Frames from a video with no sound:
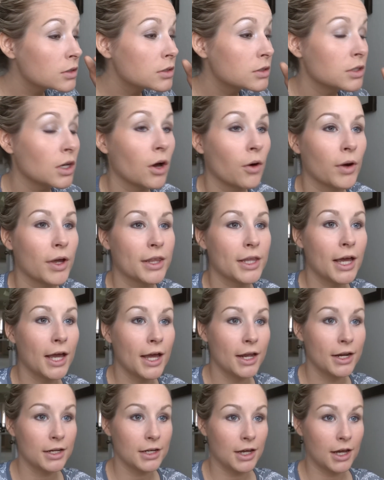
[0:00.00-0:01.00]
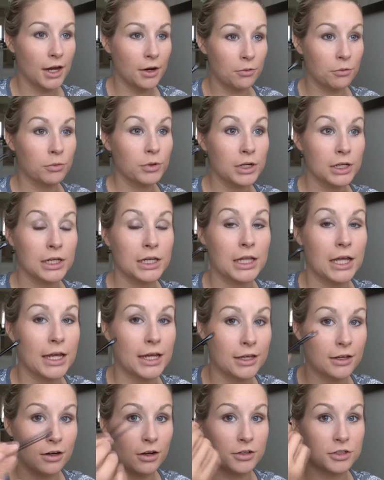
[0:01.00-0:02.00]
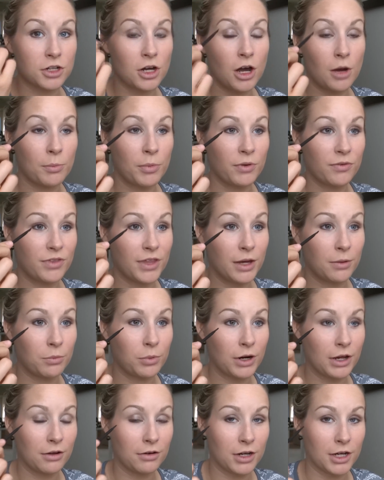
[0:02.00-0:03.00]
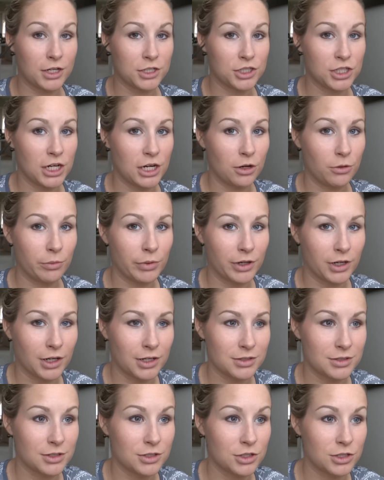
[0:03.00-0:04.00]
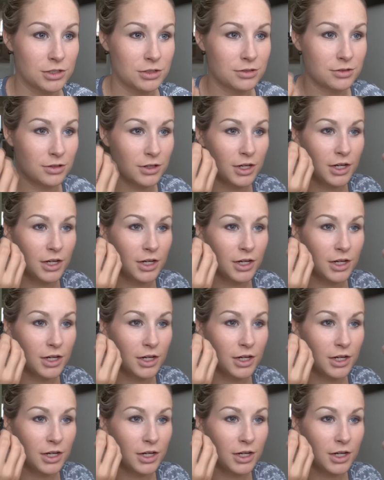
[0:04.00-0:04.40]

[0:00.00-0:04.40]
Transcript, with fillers: So, and that, I really liked it on top of that brown eyeshadow because it just